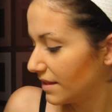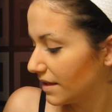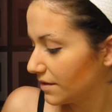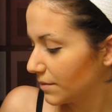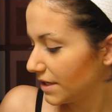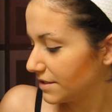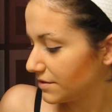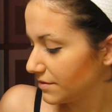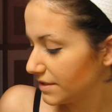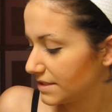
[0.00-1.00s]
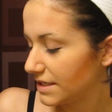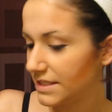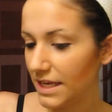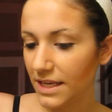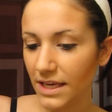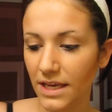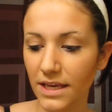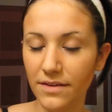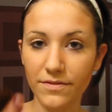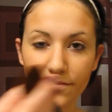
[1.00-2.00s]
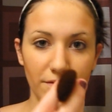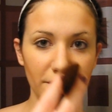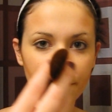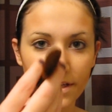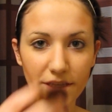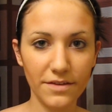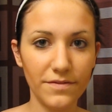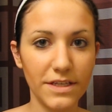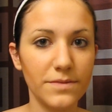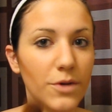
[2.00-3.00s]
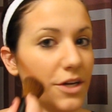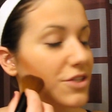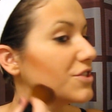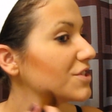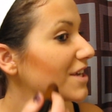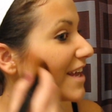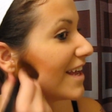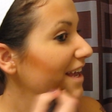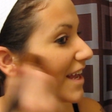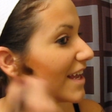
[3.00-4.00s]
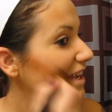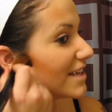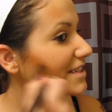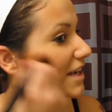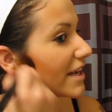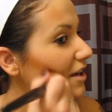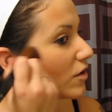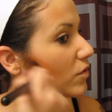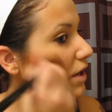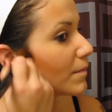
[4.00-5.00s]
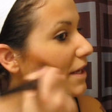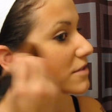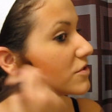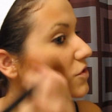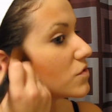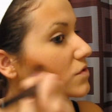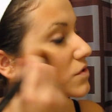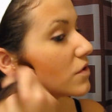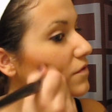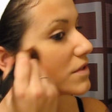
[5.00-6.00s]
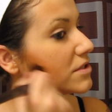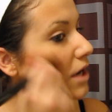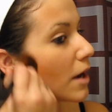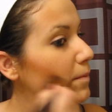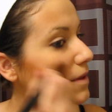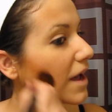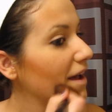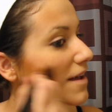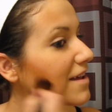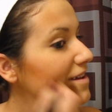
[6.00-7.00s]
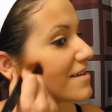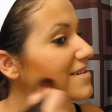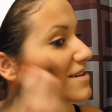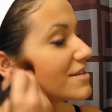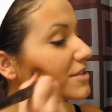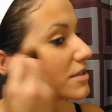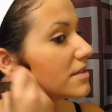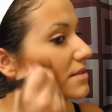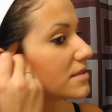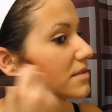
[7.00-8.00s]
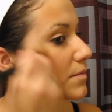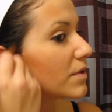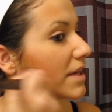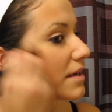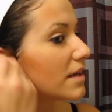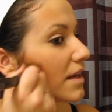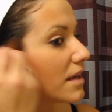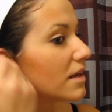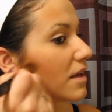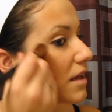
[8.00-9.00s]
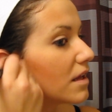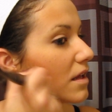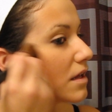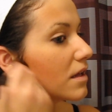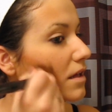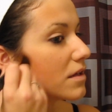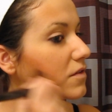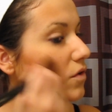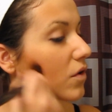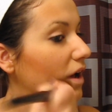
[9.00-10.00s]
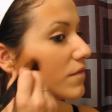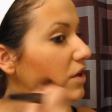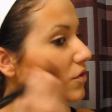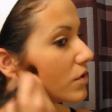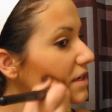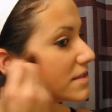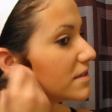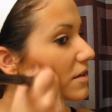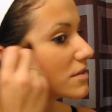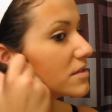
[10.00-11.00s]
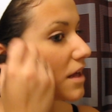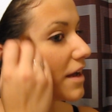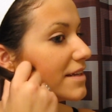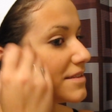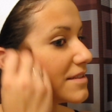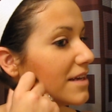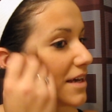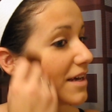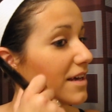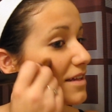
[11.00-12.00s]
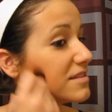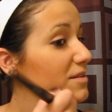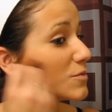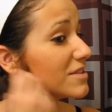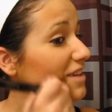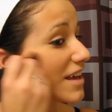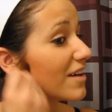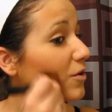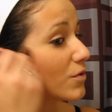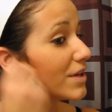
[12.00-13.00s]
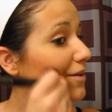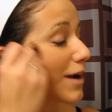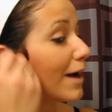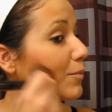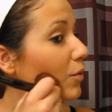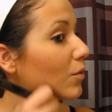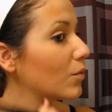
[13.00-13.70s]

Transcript: Then what I do is I take a fluffy face brush and I go and I make circles over the top of that, just to blend it in, so I don't have any crazy harsh lines and someone's like, holy crap,